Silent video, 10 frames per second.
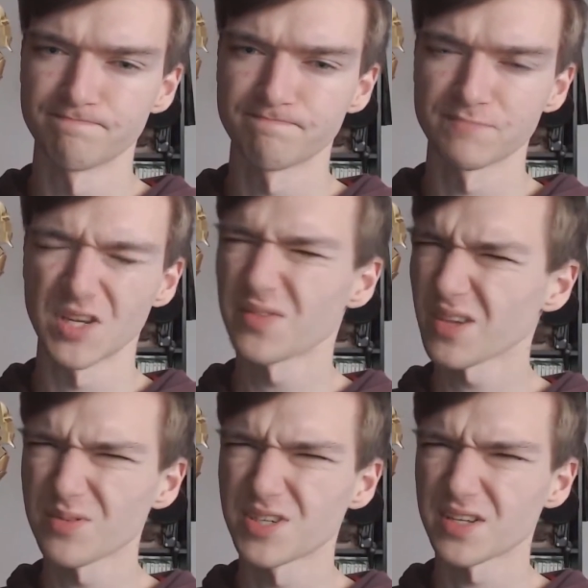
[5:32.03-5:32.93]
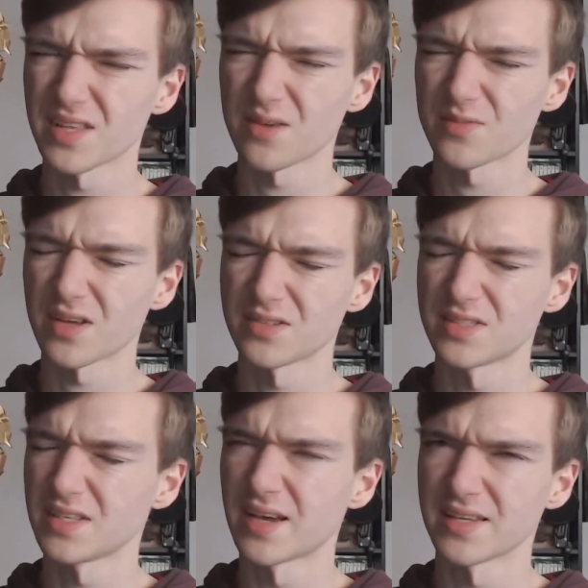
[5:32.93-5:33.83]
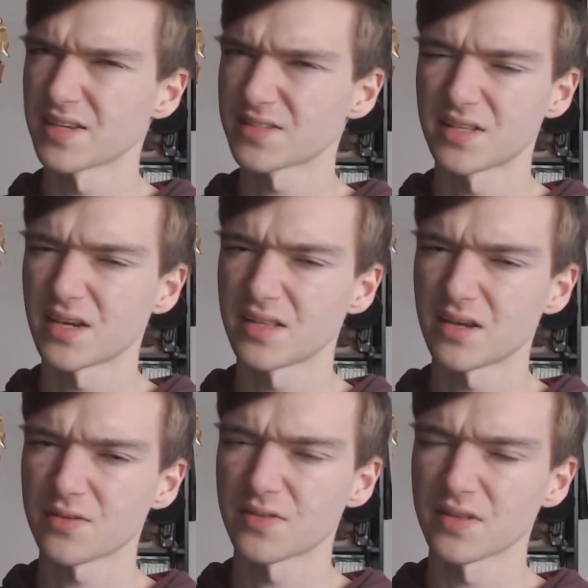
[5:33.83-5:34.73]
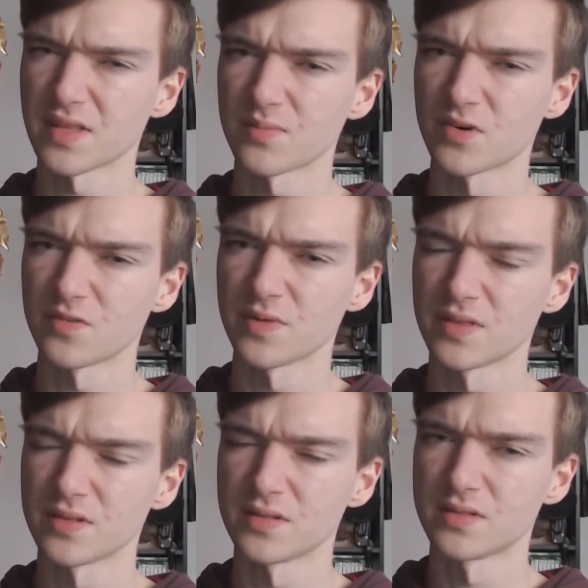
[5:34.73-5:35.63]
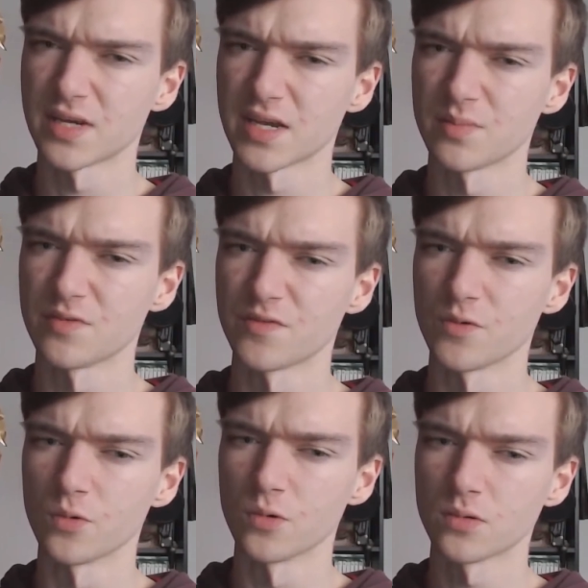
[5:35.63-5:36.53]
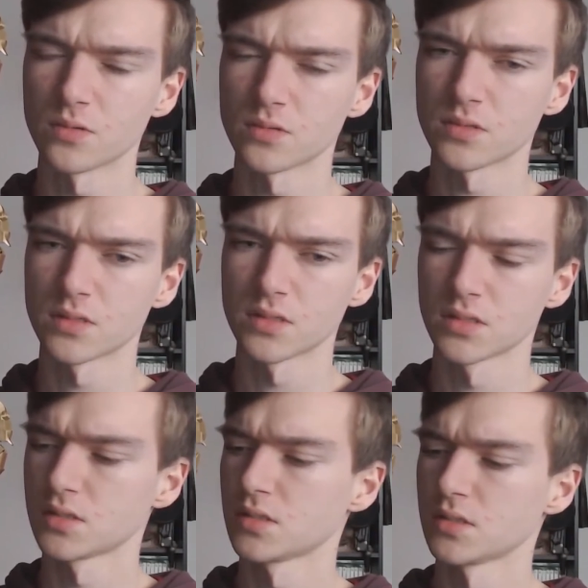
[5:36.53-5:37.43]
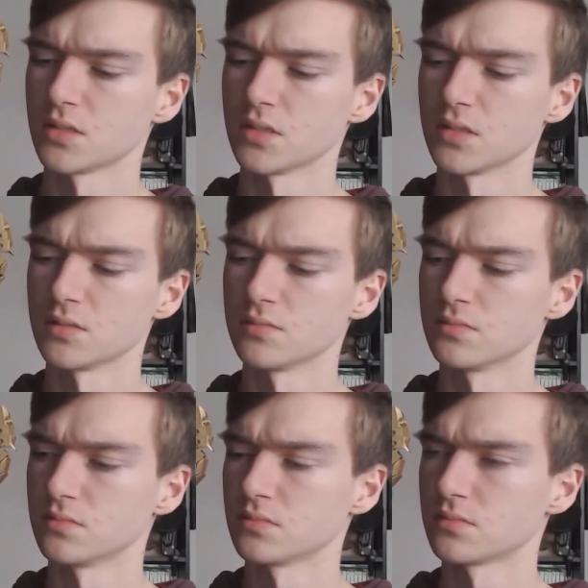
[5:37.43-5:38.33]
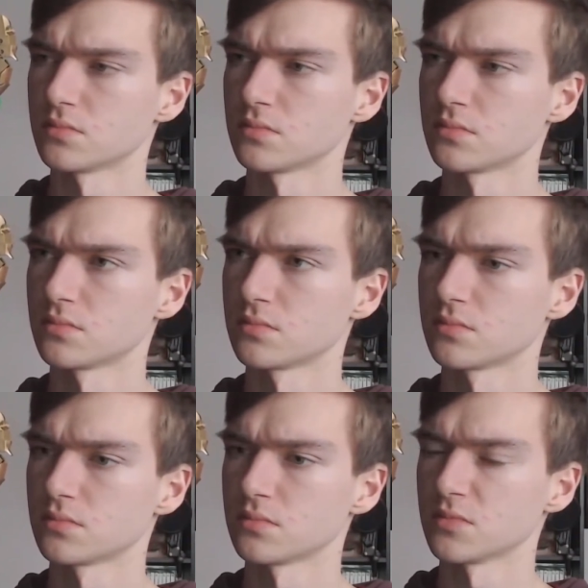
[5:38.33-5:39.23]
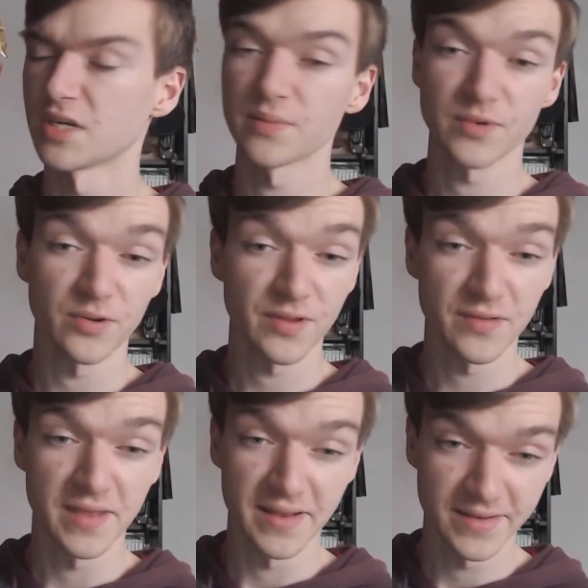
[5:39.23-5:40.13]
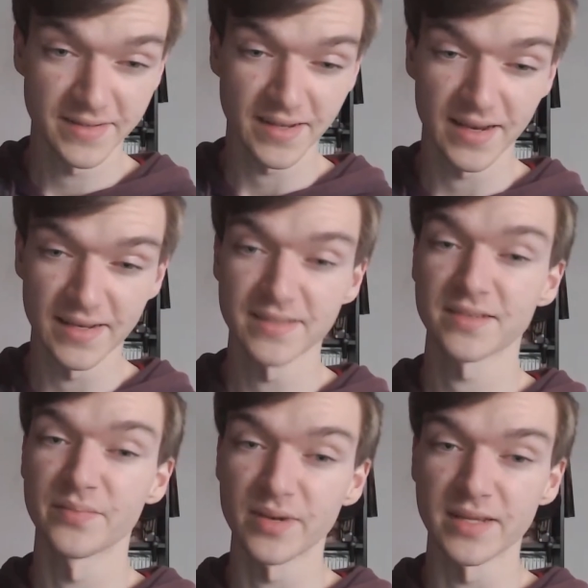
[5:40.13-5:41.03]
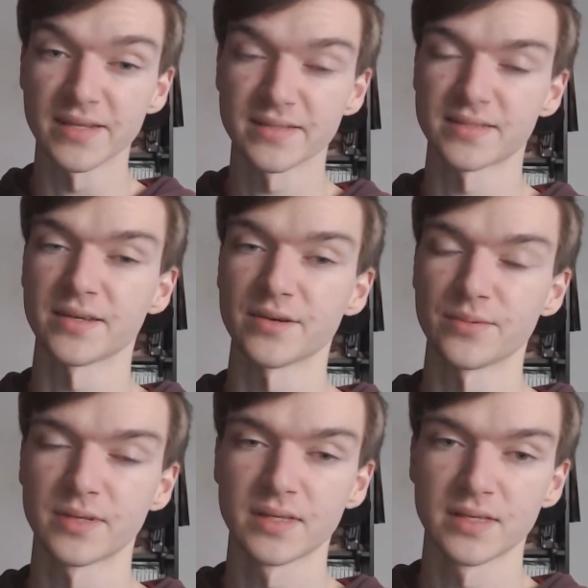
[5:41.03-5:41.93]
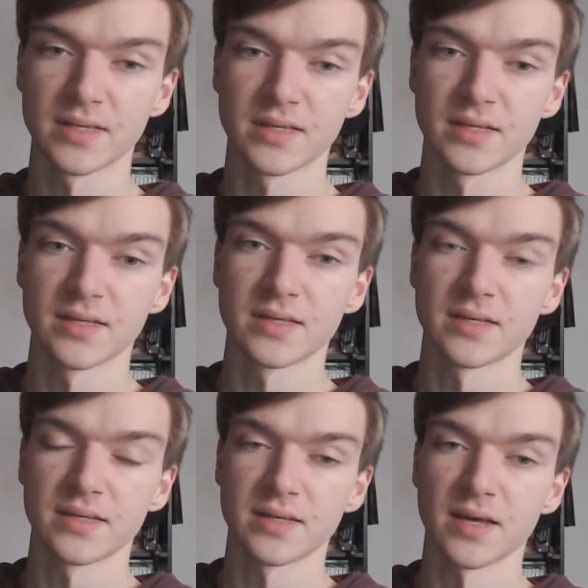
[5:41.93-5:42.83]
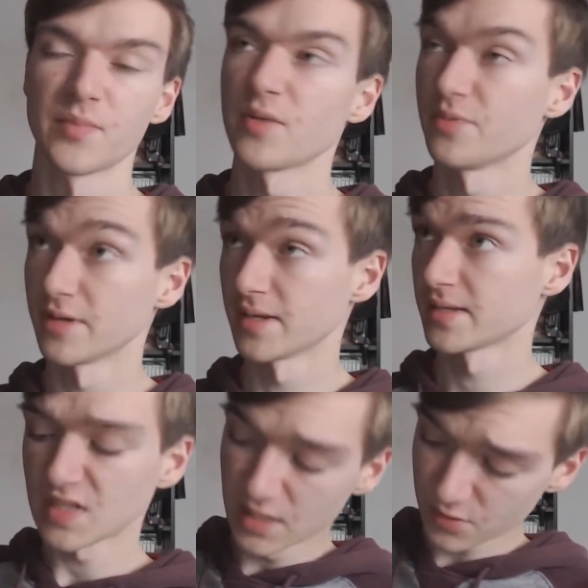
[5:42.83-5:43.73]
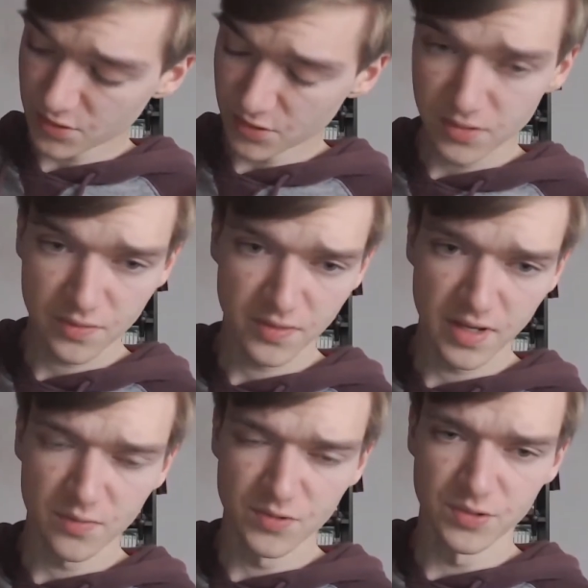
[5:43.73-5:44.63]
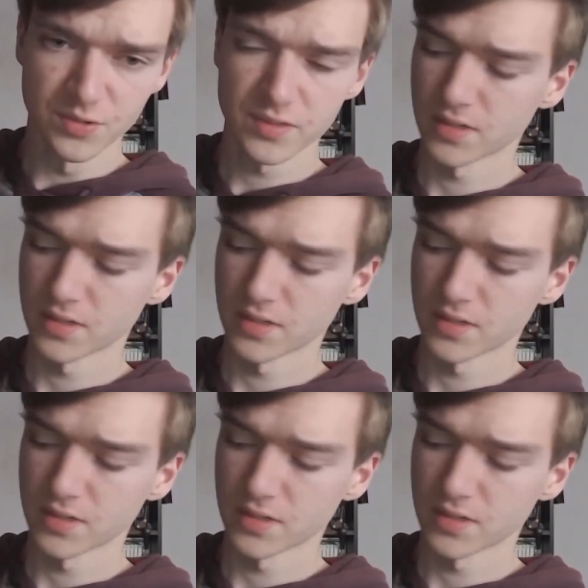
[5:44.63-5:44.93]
Don't think it was yet that I did that yesterday though. I think that might have been the day before. But yeah, got there in the end, and it is complete, so I'm happy. And it looks good, the end result.